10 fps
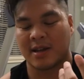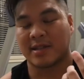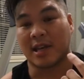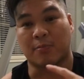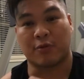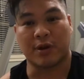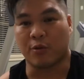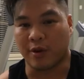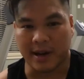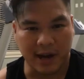take
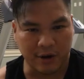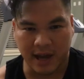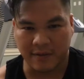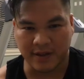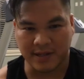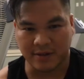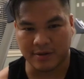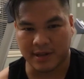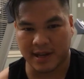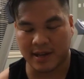pre-workout every
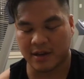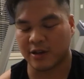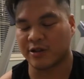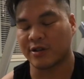single day.